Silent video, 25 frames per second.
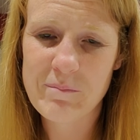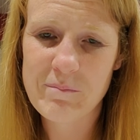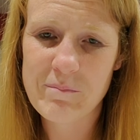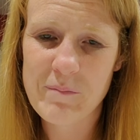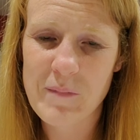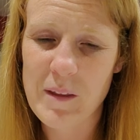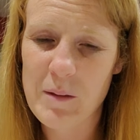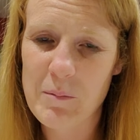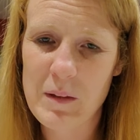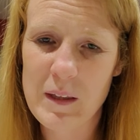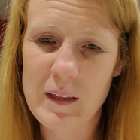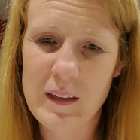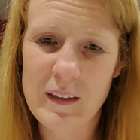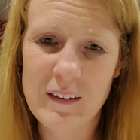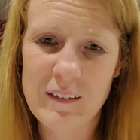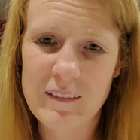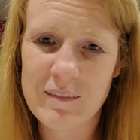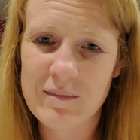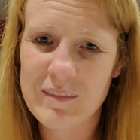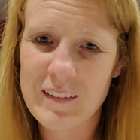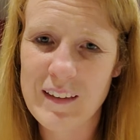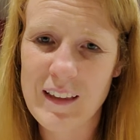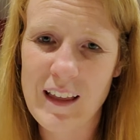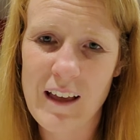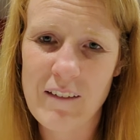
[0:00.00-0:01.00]
maybe
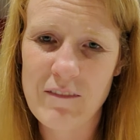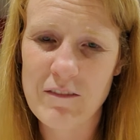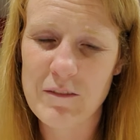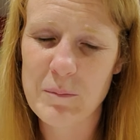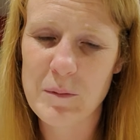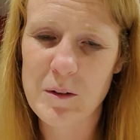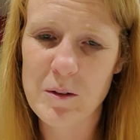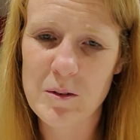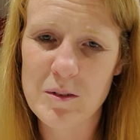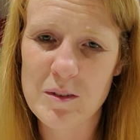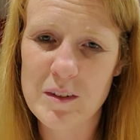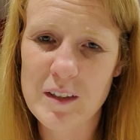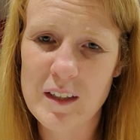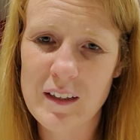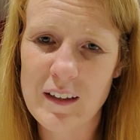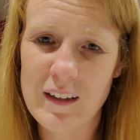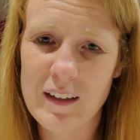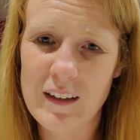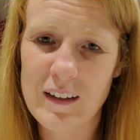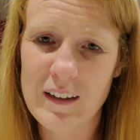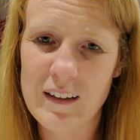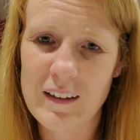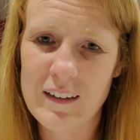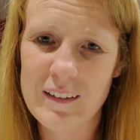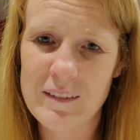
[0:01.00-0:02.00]
have them use
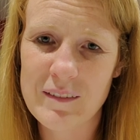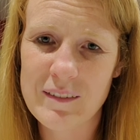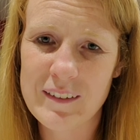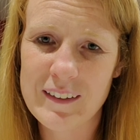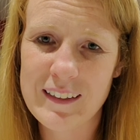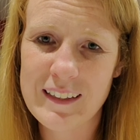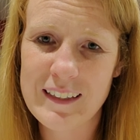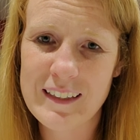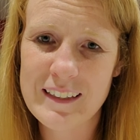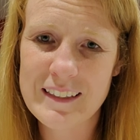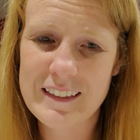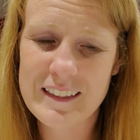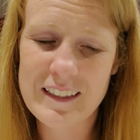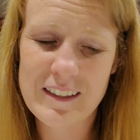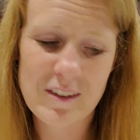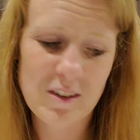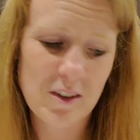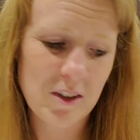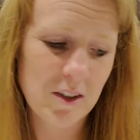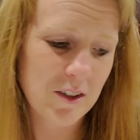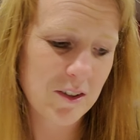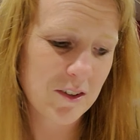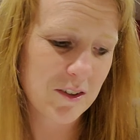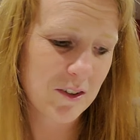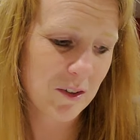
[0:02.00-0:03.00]
kid
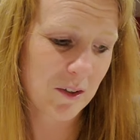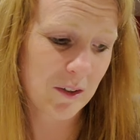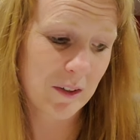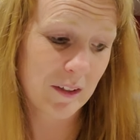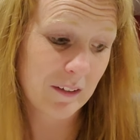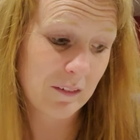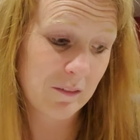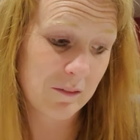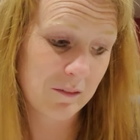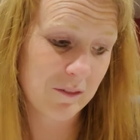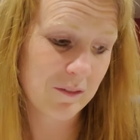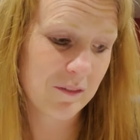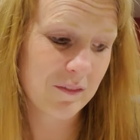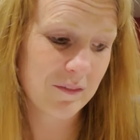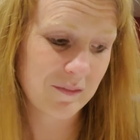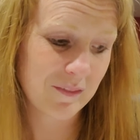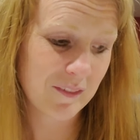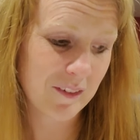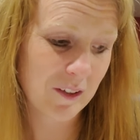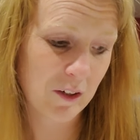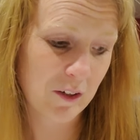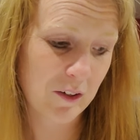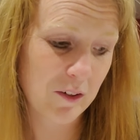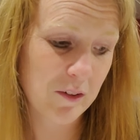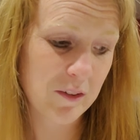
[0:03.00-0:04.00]
scissors, or if
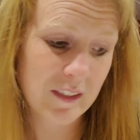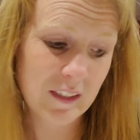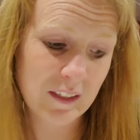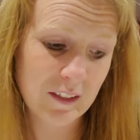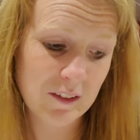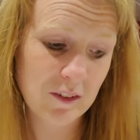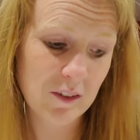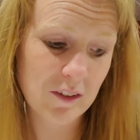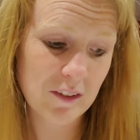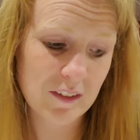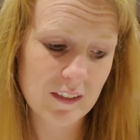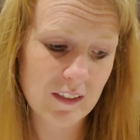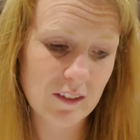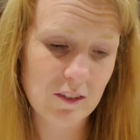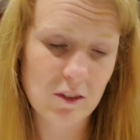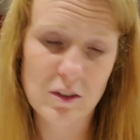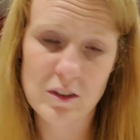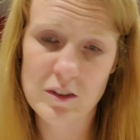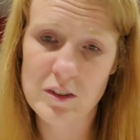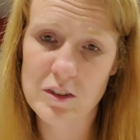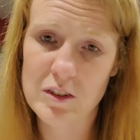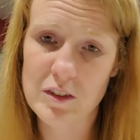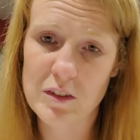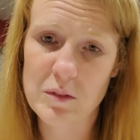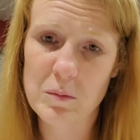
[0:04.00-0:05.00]
they're using adult
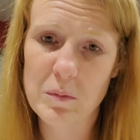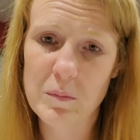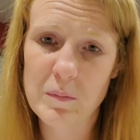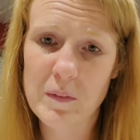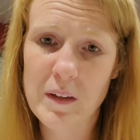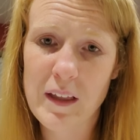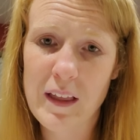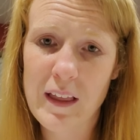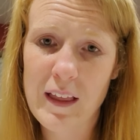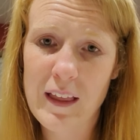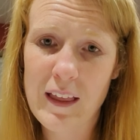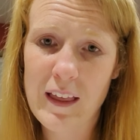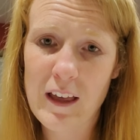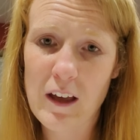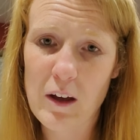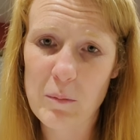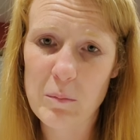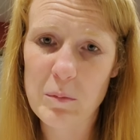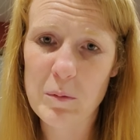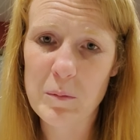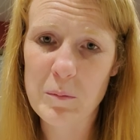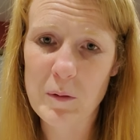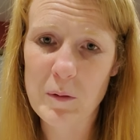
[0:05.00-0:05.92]
scissors, just help them